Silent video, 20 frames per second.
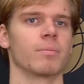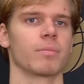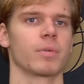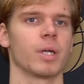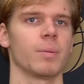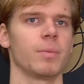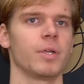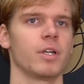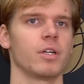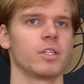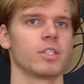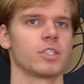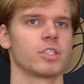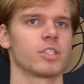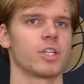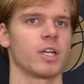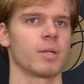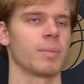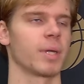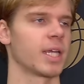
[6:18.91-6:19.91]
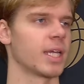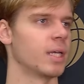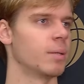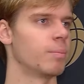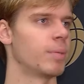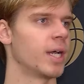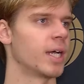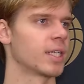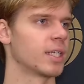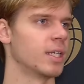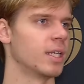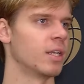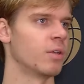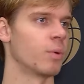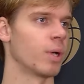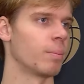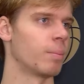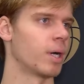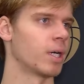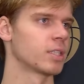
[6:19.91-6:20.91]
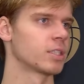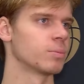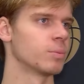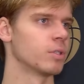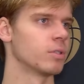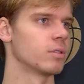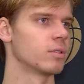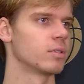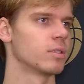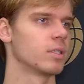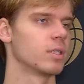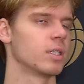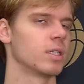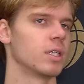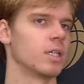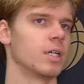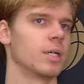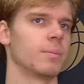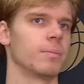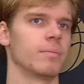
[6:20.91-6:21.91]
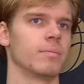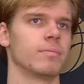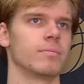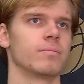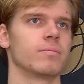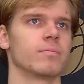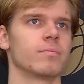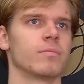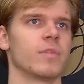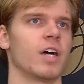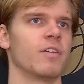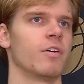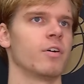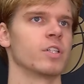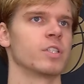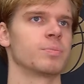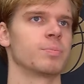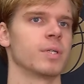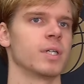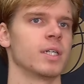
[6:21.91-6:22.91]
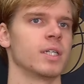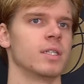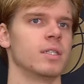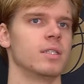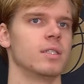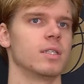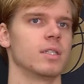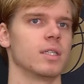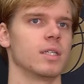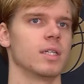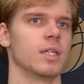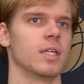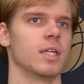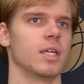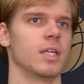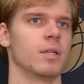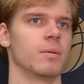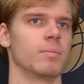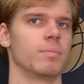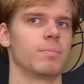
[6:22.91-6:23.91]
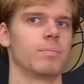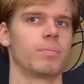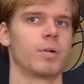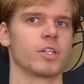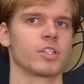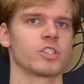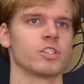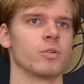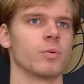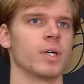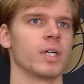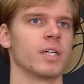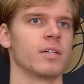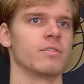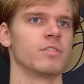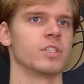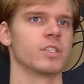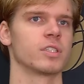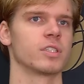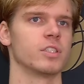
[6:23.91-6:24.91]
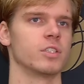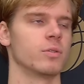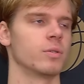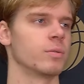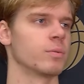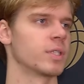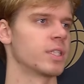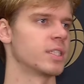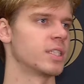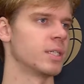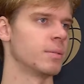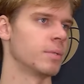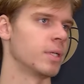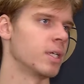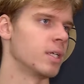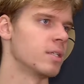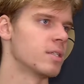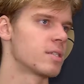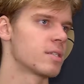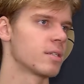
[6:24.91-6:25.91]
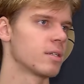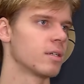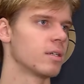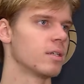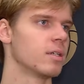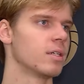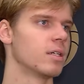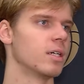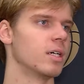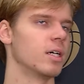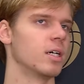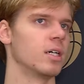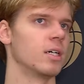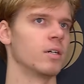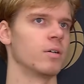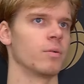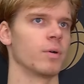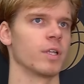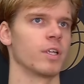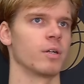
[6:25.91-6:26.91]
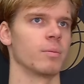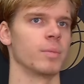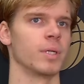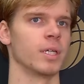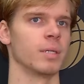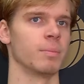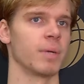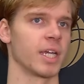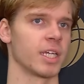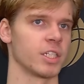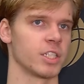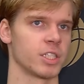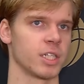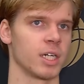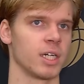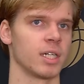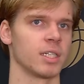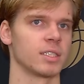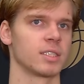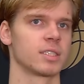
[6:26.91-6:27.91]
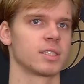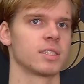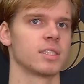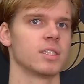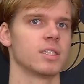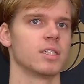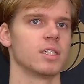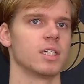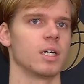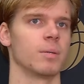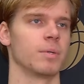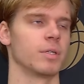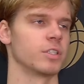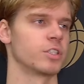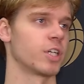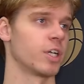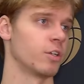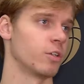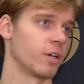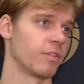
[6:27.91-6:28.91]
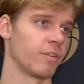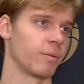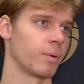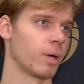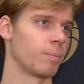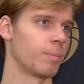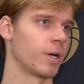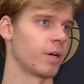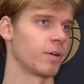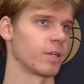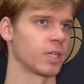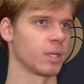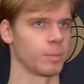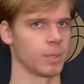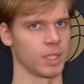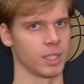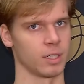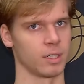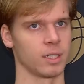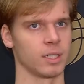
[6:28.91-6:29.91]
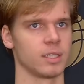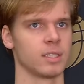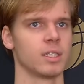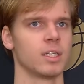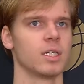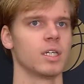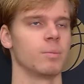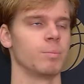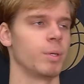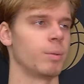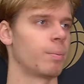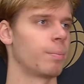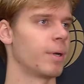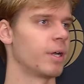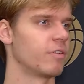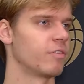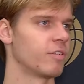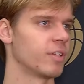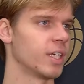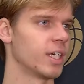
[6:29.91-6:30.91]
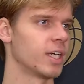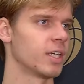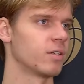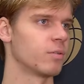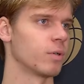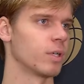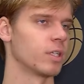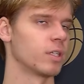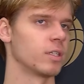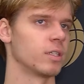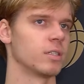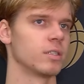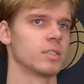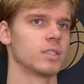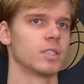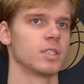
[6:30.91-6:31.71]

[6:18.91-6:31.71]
coming here and just try to make an impact in any way possible. I've always played in a personal way of just doing what the team needs, whether it be making shots. I'm going to try to do every my power to come in here and be prepared for that, whether